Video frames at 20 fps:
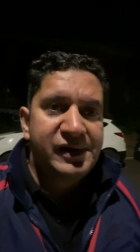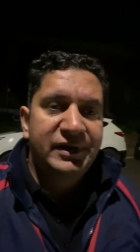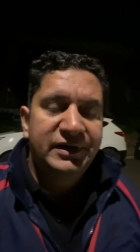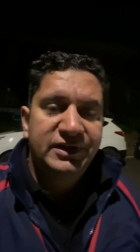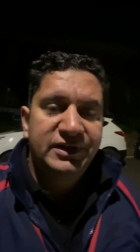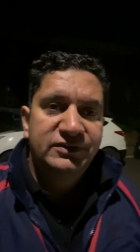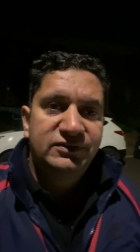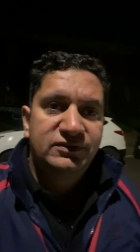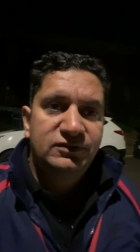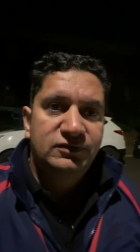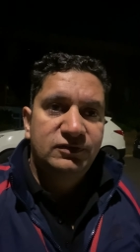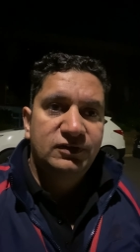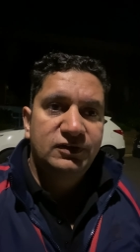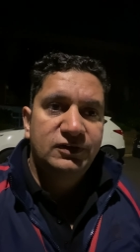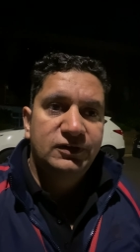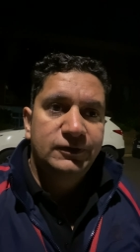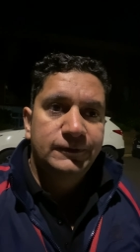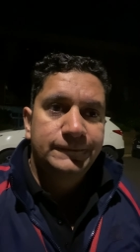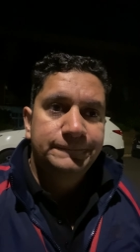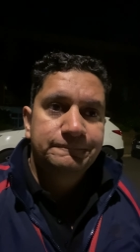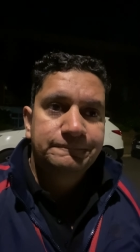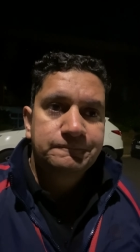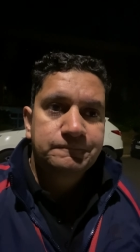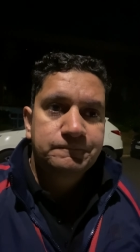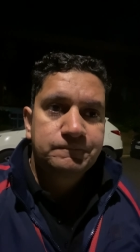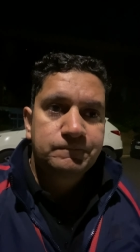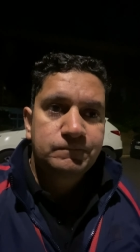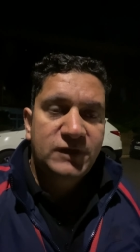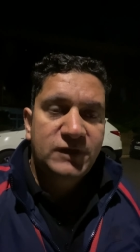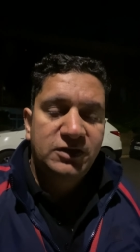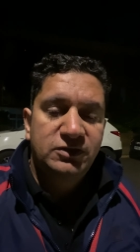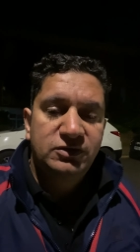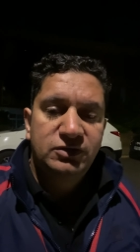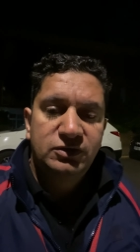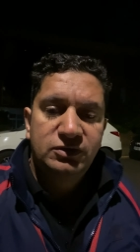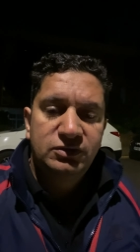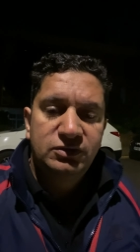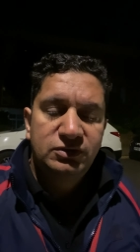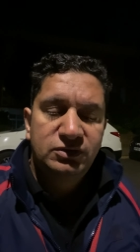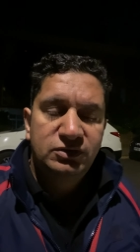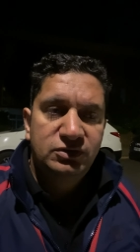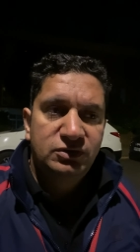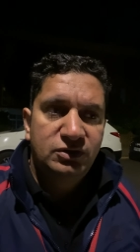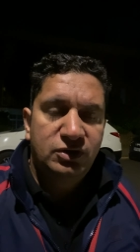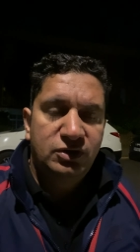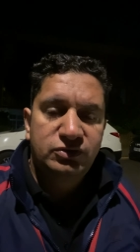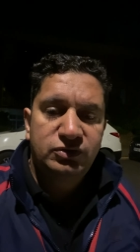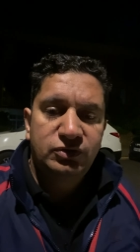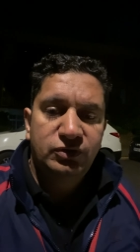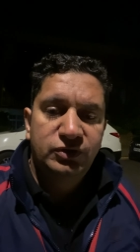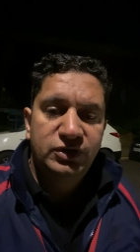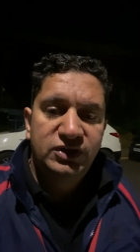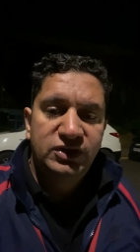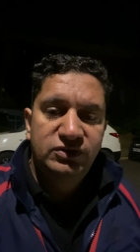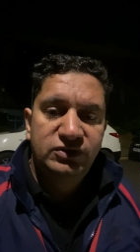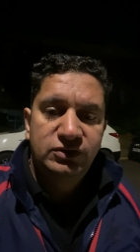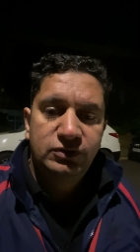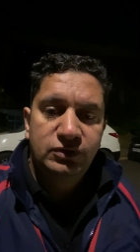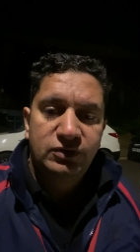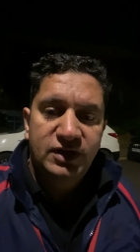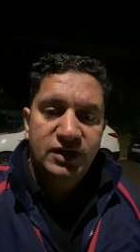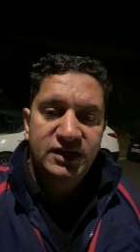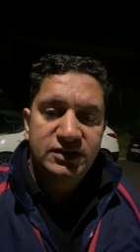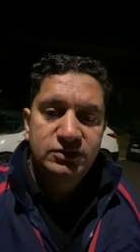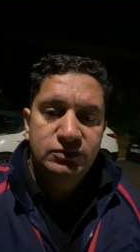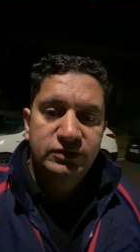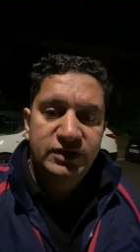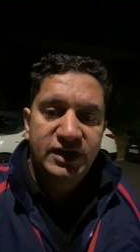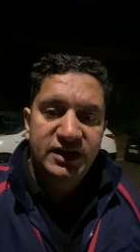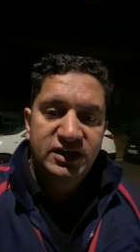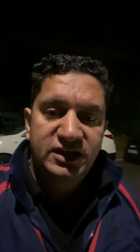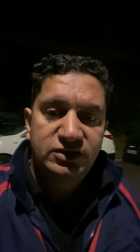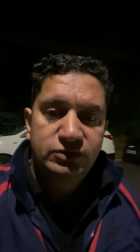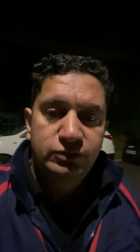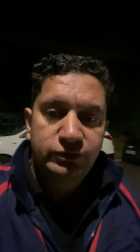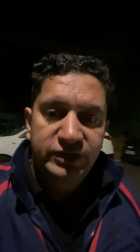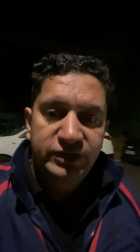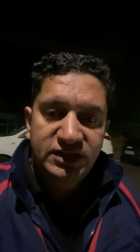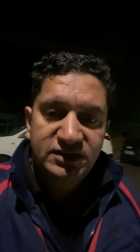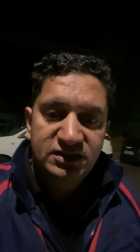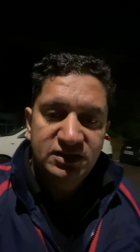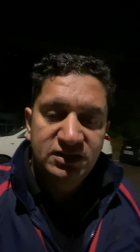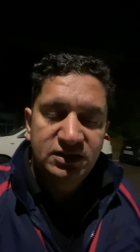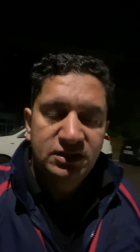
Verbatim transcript: is uh, Mm, not so easy right to get into it